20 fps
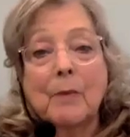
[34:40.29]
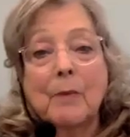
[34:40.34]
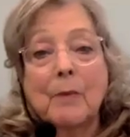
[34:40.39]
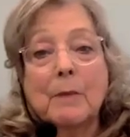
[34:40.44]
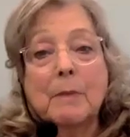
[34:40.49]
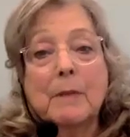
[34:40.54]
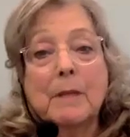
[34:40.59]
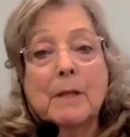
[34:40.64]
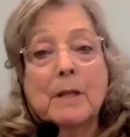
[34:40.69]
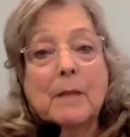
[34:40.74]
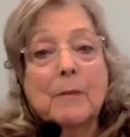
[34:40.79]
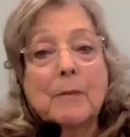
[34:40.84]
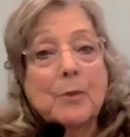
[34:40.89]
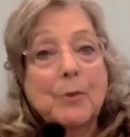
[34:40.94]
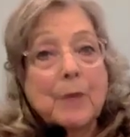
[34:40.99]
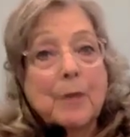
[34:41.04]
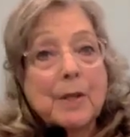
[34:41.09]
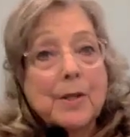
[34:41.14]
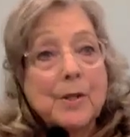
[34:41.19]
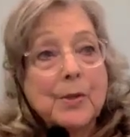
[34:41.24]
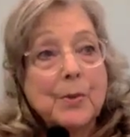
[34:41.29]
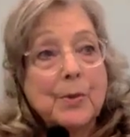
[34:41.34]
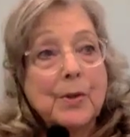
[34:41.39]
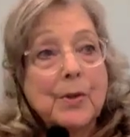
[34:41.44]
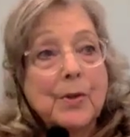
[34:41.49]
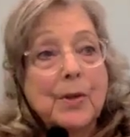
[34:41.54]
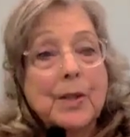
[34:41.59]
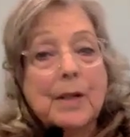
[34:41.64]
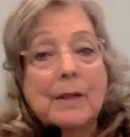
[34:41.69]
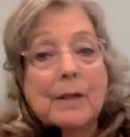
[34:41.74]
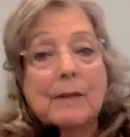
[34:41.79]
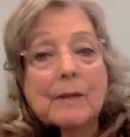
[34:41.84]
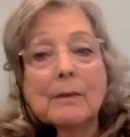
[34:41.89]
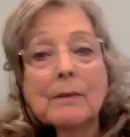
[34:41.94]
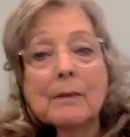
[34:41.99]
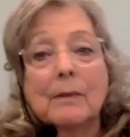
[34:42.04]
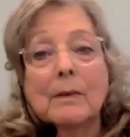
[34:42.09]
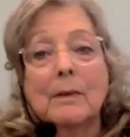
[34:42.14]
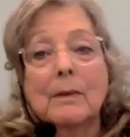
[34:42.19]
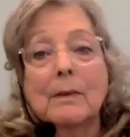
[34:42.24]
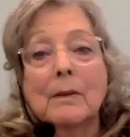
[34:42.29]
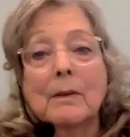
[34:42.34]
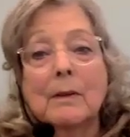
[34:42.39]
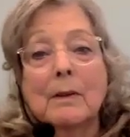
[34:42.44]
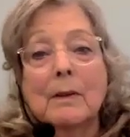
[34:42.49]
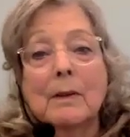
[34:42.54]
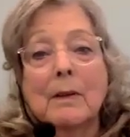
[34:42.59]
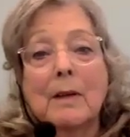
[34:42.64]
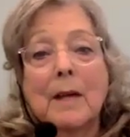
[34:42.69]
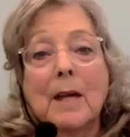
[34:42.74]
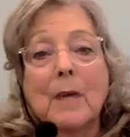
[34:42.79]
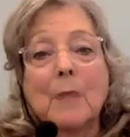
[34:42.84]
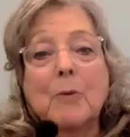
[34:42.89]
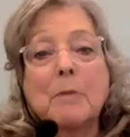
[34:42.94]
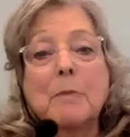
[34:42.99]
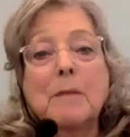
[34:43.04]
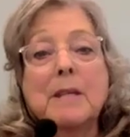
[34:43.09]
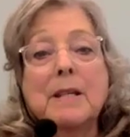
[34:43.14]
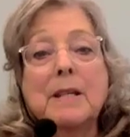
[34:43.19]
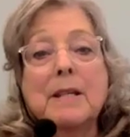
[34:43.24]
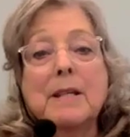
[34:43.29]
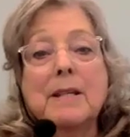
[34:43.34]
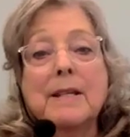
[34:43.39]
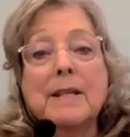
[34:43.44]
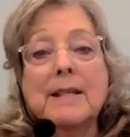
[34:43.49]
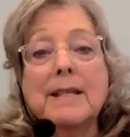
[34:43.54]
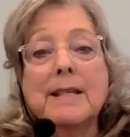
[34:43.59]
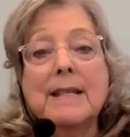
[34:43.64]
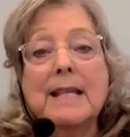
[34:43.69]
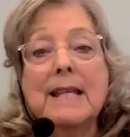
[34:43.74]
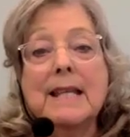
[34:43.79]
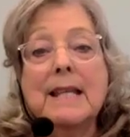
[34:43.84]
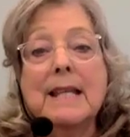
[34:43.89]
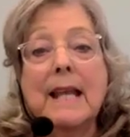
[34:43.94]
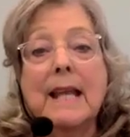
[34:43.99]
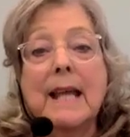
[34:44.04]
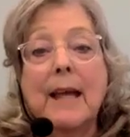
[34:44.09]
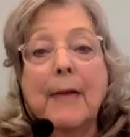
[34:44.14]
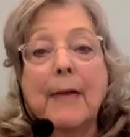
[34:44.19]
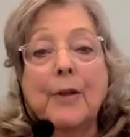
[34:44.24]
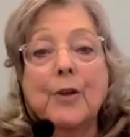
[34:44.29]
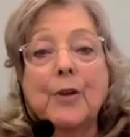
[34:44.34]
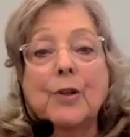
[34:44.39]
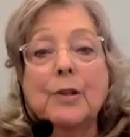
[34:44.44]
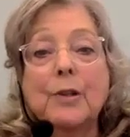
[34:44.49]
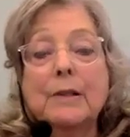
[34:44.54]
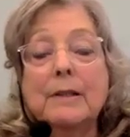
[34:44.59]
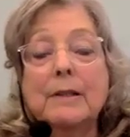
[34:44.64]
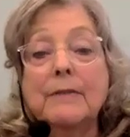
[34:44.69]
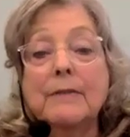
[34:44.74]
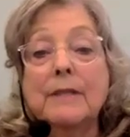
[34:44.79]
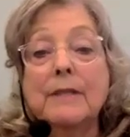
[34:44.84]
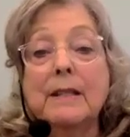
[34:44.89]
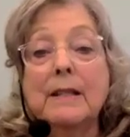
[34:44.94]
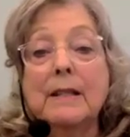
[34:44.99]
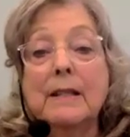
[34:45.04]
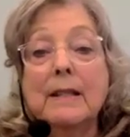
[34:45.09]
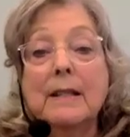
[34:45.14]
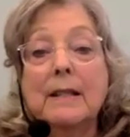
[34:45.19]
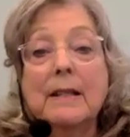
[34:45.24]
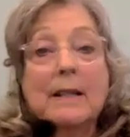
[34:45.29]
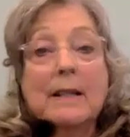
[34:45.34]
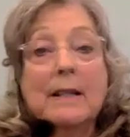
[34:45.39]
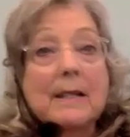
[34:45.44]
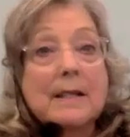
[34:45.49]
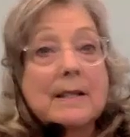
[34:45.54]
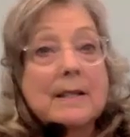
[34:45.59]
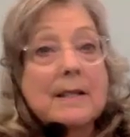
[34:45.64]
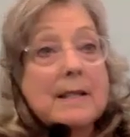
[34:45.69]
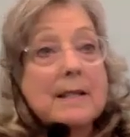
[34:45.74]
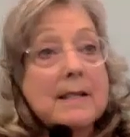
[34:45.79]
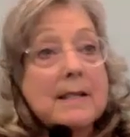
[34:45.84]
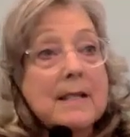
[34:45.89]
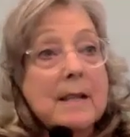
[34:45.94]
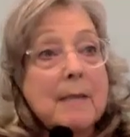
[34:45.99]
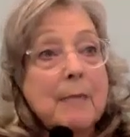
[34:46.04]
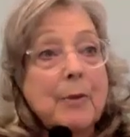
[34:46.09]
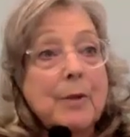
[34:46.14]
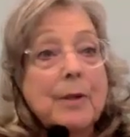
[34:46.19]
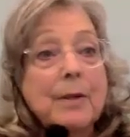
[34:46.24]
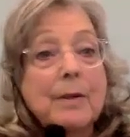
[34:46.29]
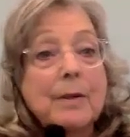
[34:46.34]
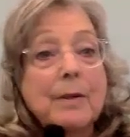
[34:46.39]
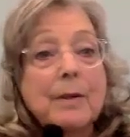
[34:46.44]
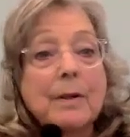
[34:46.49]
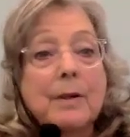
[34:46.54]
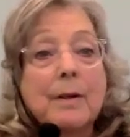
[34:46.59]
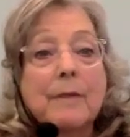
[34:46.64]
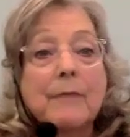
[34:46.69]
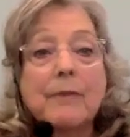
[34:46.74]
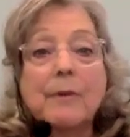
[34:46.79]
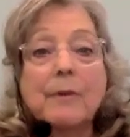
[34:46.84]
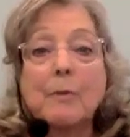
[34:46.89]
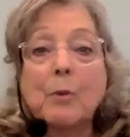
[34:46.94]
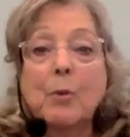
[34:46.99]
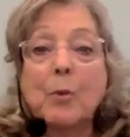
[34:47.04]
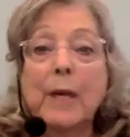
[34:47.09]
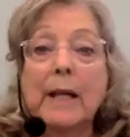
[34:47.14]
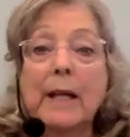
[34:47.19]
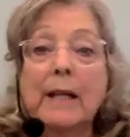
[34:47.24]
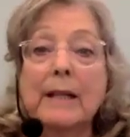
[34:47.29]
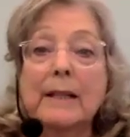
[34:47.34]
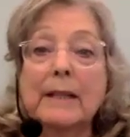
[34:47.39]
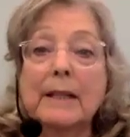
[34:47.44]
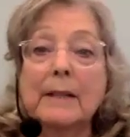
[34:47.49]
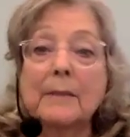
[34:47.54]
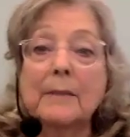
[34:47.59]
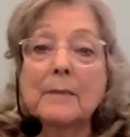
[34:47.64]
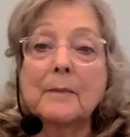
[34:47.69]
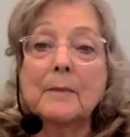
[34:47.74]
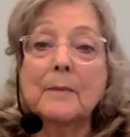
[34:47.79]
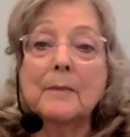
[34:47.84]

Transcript: We become trustworthy, and we begin to see that ethical living isn't separate from awakening.